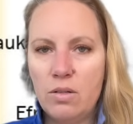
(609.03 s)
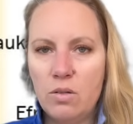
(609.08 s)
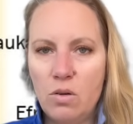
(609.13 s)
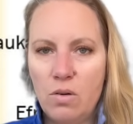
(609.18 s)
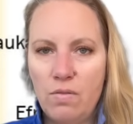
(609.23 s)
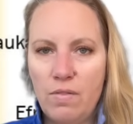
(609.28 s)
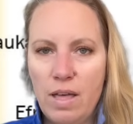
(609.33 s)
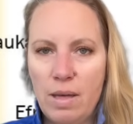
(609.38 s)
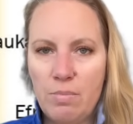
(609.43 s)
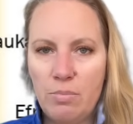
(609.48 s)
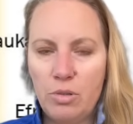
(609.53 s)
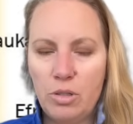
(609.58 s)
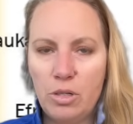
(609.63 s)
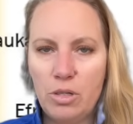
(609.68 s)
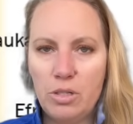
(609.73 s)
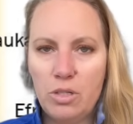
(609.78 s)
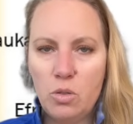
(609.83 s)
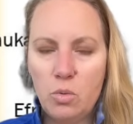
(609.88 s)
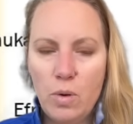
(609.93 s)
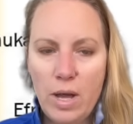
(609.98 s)

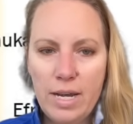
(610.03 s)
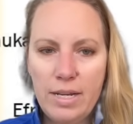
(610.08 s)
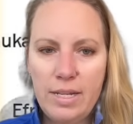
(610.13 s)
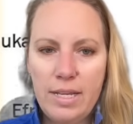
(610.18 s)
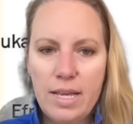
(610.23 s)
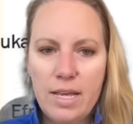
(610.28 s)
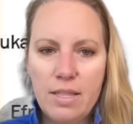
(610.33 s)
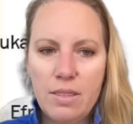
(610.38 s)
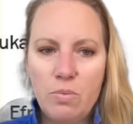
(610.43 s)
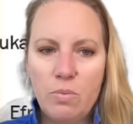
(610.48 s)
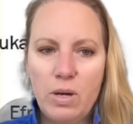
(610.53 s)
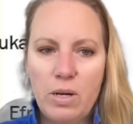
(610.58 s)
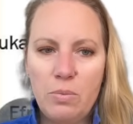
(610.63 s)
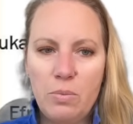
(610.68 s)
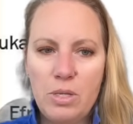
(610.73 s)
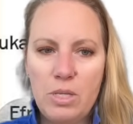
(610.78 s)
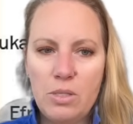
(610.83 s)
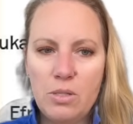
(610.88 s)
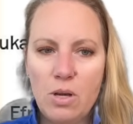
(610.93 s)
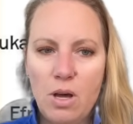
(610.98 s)
November 20th when
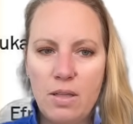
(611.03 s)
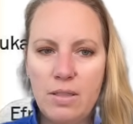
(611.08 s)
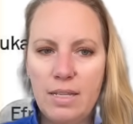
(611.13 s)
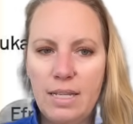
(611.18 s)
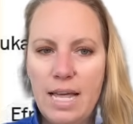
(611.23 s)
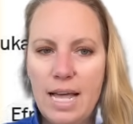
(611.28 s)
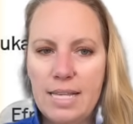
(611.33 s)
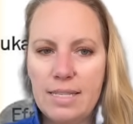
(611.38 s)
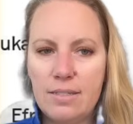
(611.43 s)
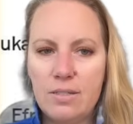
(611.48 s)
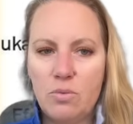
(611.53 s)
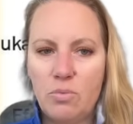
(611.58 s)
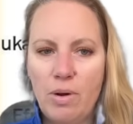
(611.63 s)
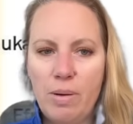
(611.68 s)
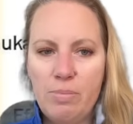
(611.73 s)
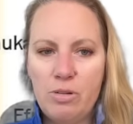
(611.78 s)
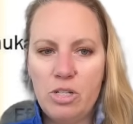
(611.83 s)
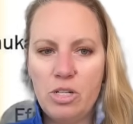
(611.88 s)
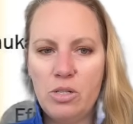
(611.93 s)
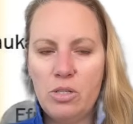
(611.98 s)
we saw the last
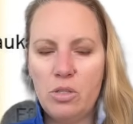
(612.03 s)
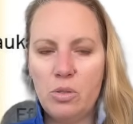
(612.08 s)
eruption.